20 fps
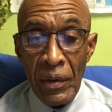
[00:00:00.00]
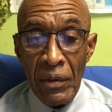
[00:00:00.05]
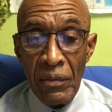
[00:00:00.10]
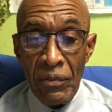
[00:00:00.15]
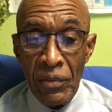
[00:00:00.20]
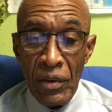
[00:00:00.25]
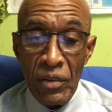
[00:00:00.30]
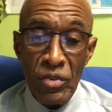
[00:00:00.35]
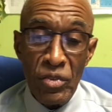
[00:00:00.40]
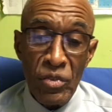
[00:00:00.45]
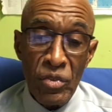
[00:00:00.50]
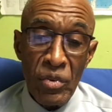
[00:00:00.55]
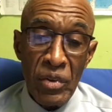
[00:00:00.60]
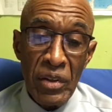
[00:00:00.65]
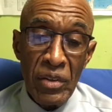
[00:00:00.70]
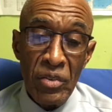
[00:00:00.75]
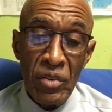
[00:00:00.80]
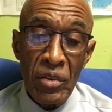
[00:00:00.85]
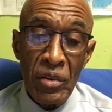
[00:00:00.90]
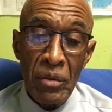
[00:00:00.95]
Verse 3
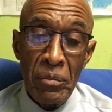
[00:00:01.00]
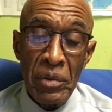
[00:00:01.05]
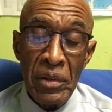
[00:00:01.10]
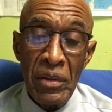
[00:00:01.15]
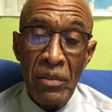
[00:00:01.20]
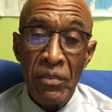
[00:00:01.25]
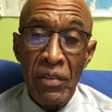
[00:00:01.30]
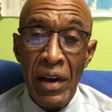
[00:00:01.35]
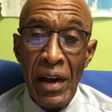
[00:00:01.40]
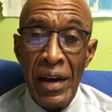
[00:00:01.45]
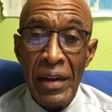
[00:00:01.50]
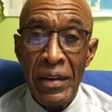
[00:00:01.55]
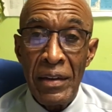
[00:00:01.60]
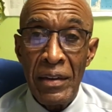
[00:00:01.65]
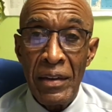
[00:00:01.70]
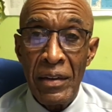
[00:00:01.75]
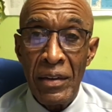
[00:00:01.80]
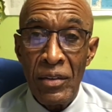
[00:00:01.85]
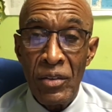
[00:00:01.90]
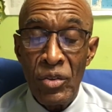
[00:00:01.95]
is going to be divided
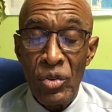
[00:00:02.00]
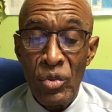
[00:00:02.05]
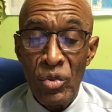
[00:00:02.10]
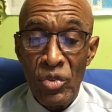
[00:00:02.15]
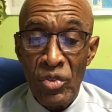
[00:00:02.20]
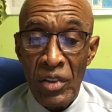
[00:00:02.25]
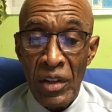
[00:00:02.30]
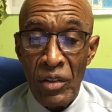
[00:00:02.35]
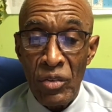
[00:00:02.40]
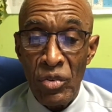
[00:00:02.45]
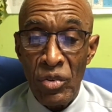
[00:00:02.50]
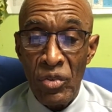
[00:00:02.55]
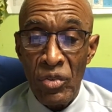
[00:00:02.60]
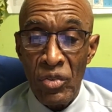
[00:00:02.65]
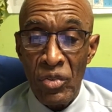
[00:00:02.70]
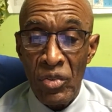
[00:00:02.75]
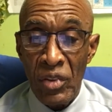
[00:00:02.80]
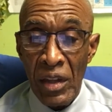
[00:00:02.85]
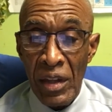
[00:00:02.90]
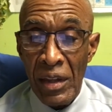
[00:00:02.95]
into two
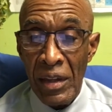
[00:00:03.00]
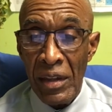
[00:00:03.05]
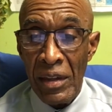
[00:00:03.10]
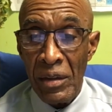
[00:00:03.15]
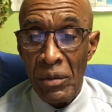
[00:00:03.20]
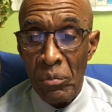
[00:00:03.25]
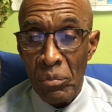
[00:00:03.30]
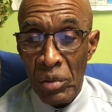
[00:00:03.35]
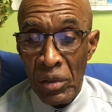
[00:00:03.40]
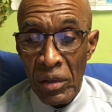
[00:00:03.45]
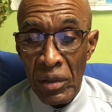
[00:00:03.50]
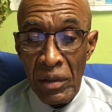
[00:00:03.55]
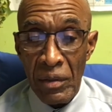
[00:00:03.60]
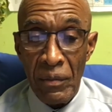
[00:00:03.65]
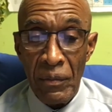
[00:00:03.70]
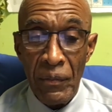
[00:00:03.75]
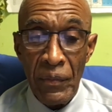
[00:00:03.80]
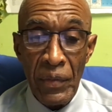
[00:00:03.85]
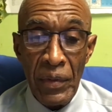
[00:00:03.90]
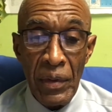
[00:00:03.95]
sections, A and B.
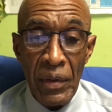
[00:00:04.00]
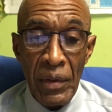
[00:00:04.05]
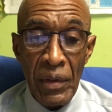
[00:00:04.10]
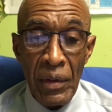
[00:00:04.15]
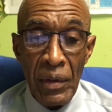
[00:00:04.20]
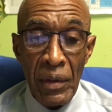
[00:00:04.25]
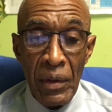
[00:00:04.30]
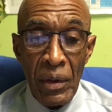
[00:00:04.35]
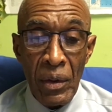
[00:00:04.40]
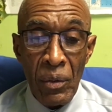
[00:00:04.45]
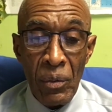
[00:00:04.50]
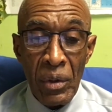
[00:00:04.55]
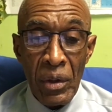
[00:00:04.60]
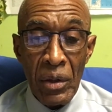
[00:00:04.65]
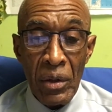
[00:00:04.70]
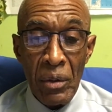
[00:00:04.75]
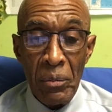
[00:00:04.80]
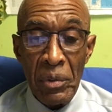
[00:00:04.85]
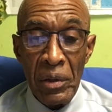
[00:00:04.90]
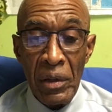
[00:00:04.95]
We're
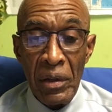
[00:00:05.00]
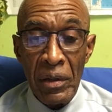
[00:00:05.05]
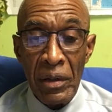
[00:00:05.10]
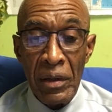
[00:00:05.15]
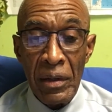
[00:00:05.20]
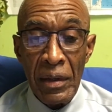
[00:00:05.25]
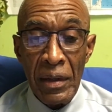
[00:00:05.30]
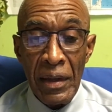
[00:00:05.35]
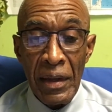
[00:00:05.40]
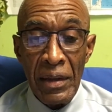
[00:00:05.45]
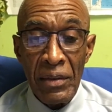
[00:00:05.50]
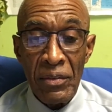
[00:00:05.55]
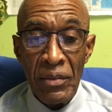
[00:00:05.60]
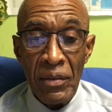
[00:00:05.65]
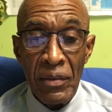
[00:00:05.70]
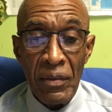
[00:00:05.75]
going to be looking at